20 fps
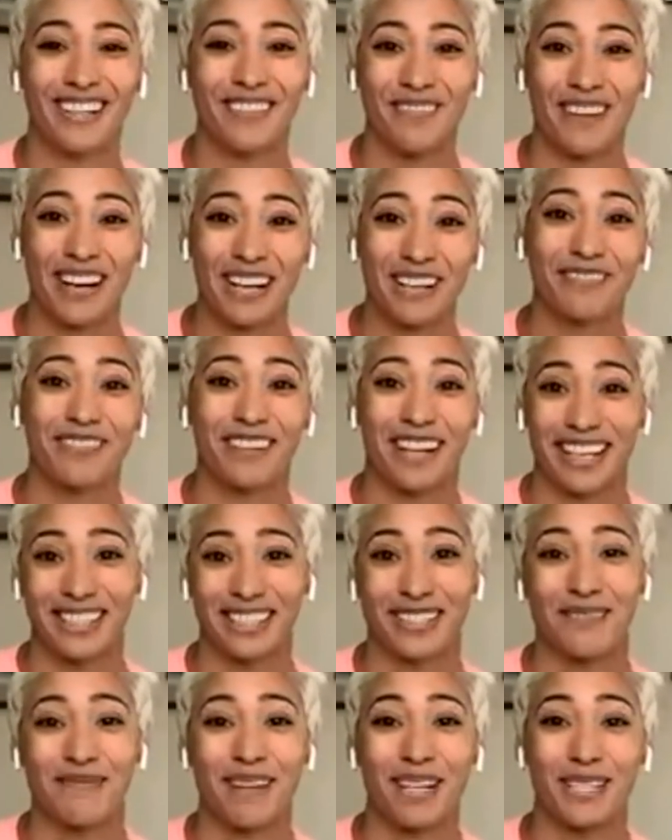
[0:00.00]
my
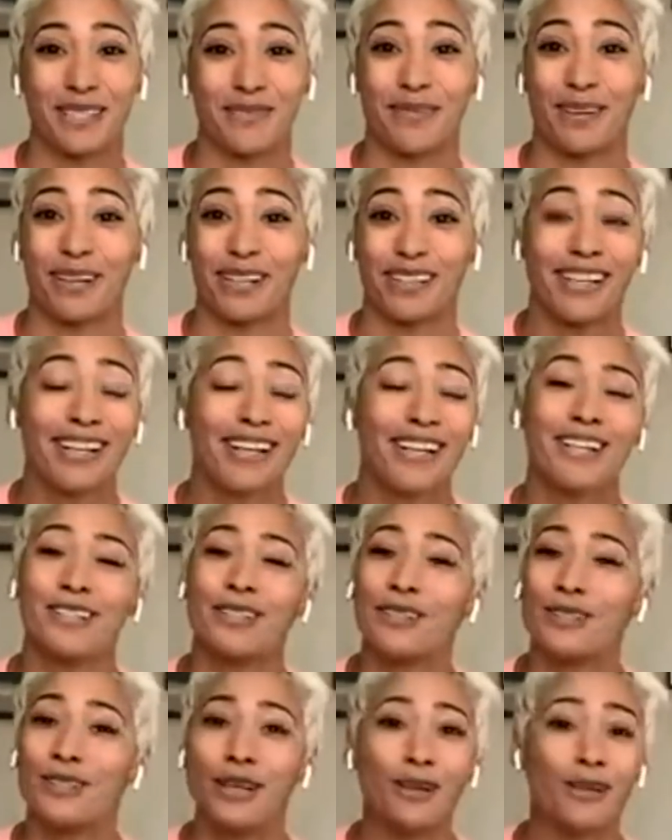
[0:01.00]
flat's a matchbox.
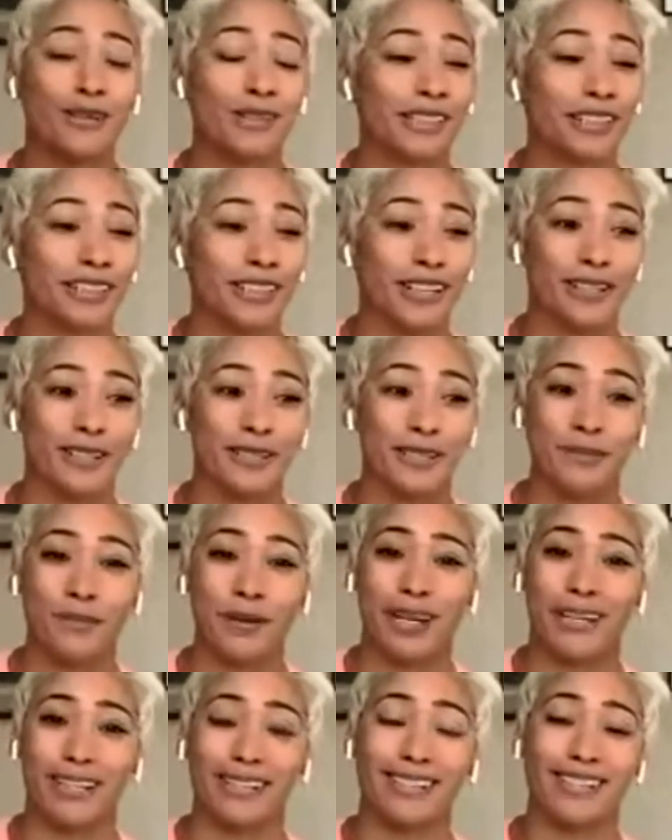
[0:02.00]
You don't need a lot of
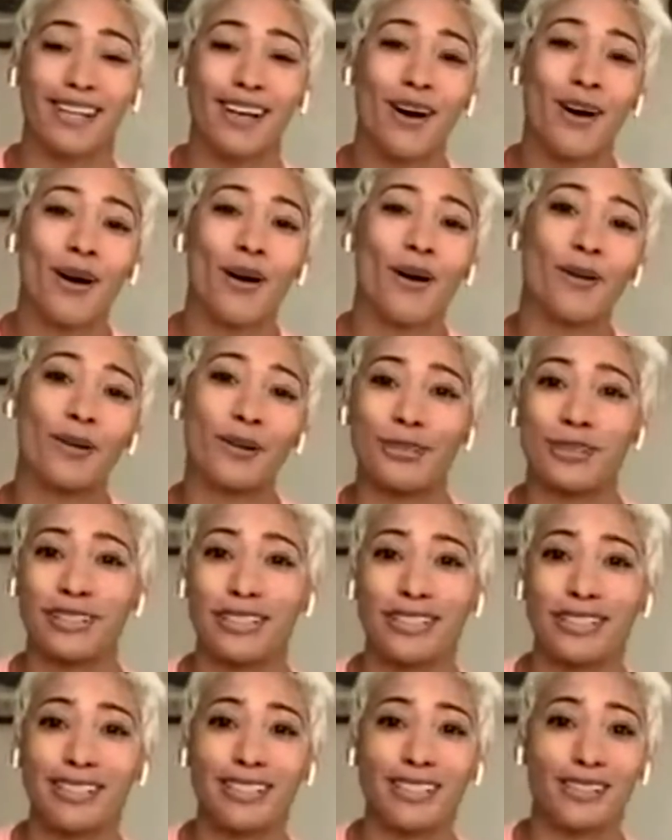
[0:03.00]
space all you
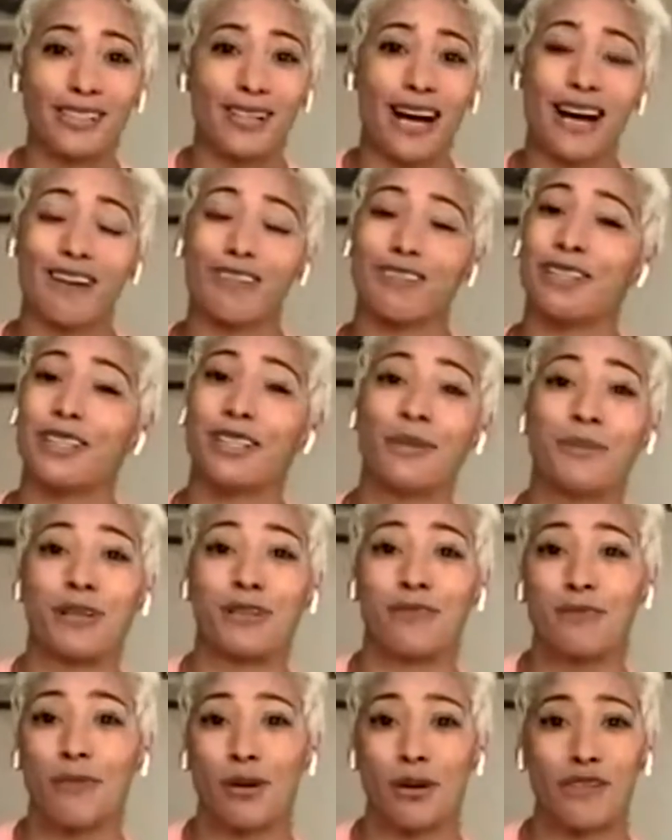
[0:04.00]
need is to have a little bit
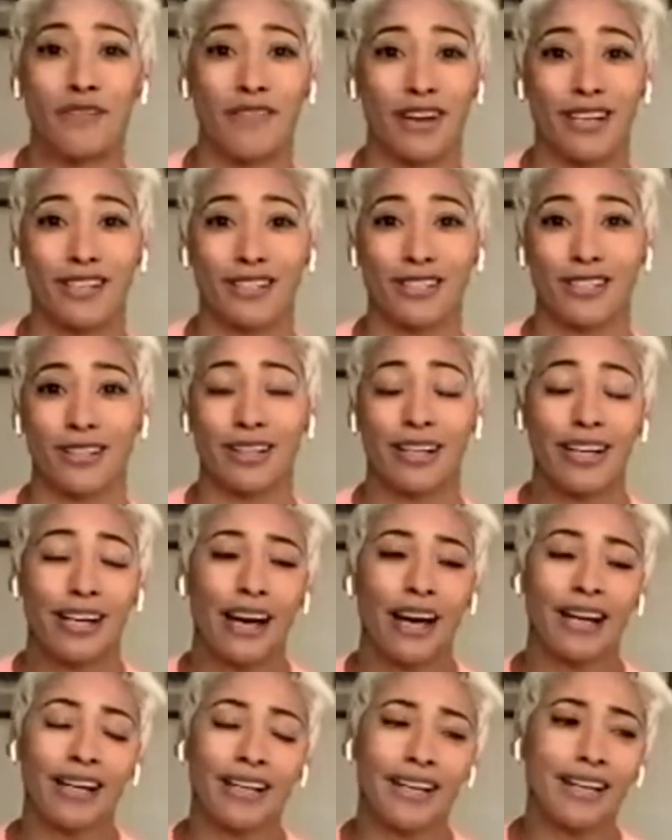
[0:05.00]
of motivation.
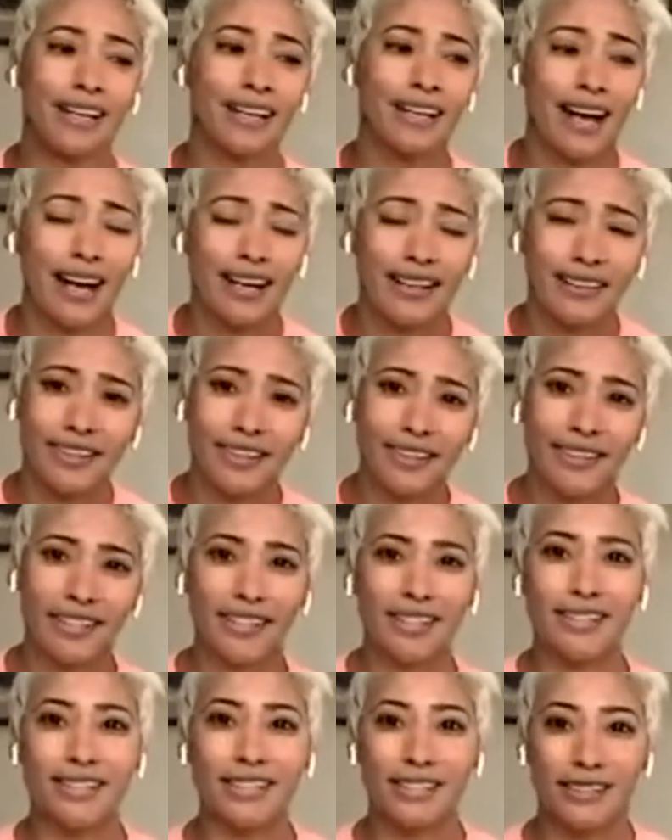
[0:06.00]
And again, I, I, the
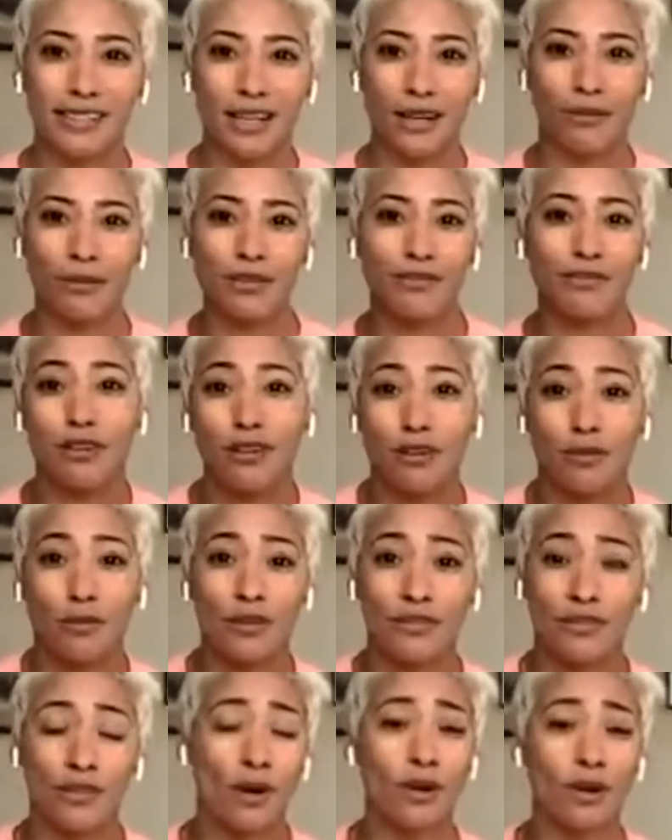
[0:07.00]
thing is, is that we've
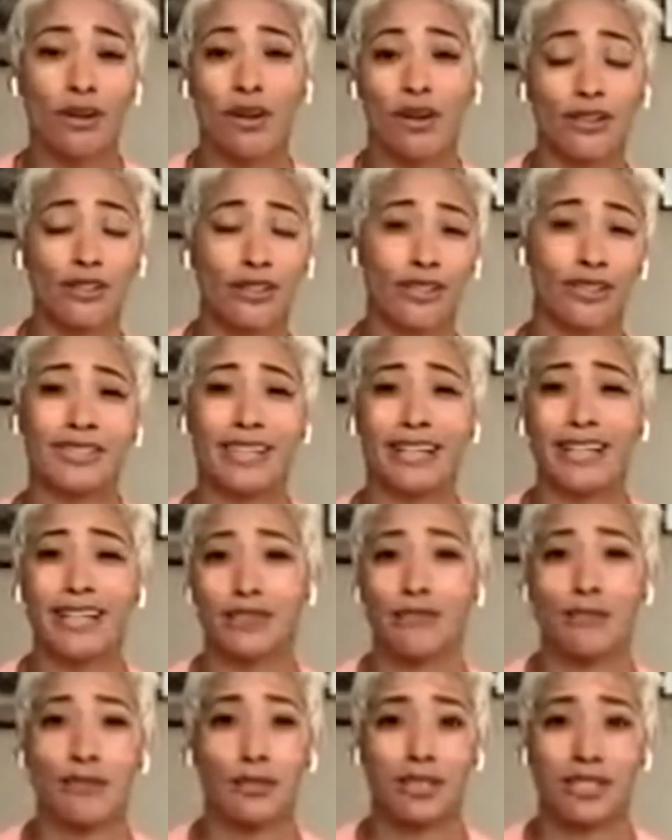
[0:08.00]
we've all lost our
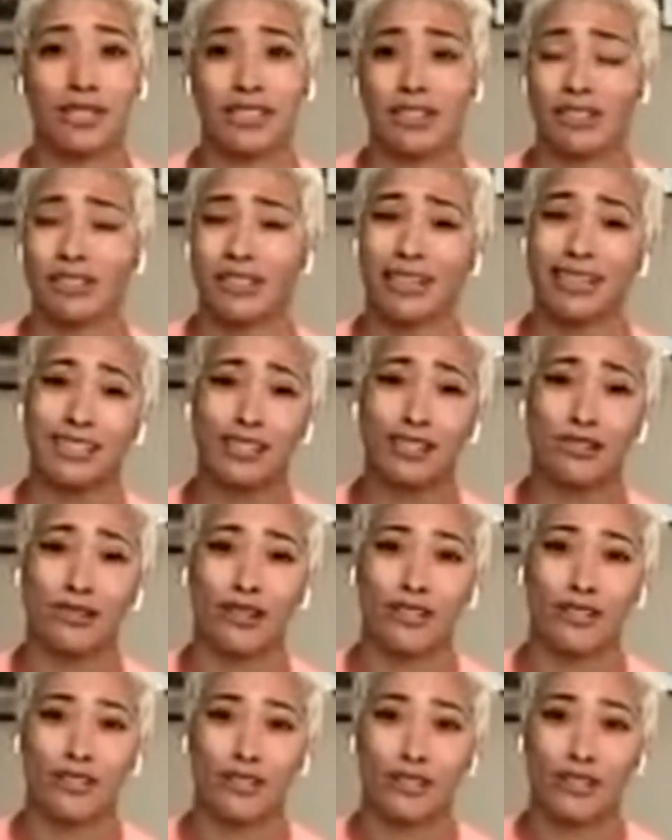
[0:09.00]
daily routine, our daily
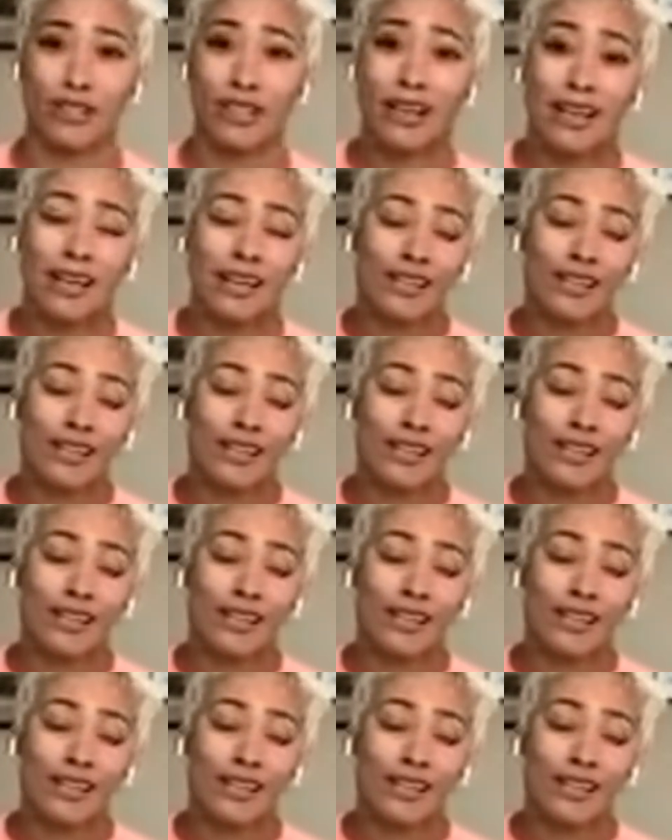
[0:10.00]
structure.